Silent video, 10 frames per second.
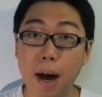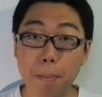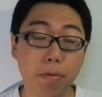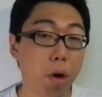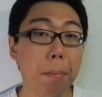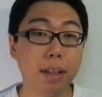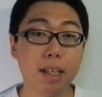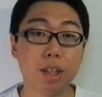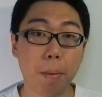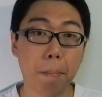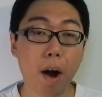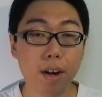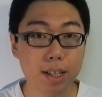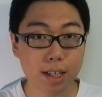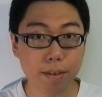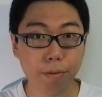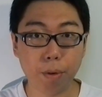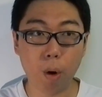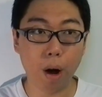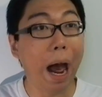By performing this comparison
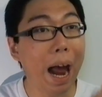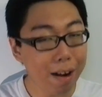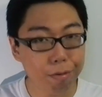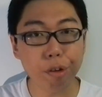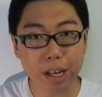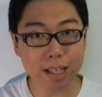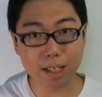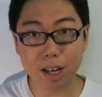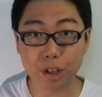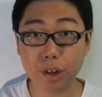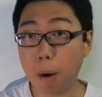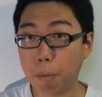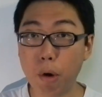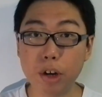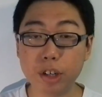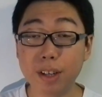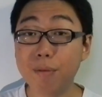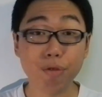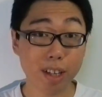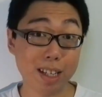for every insertion operation,
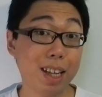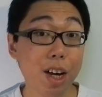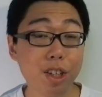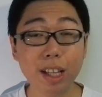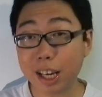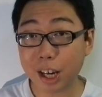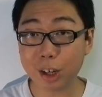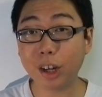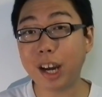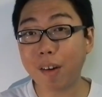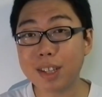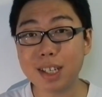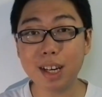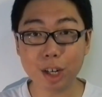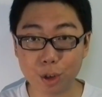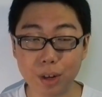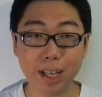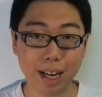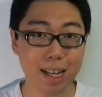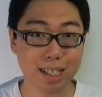essentially you're guaranteed a
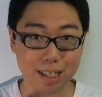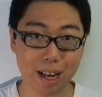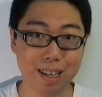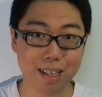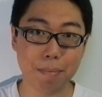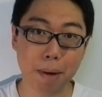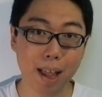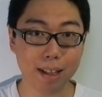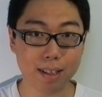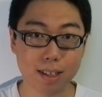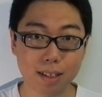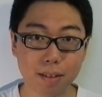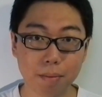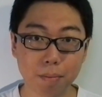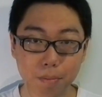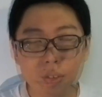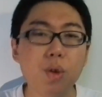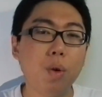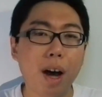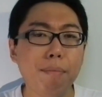tree that is nice and balanced.
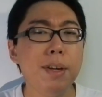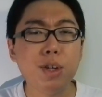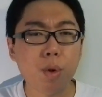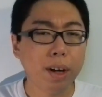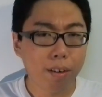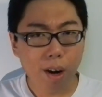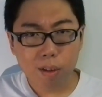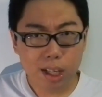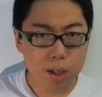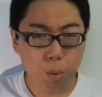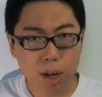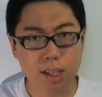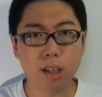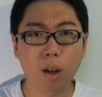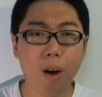So I've been throwing around these words a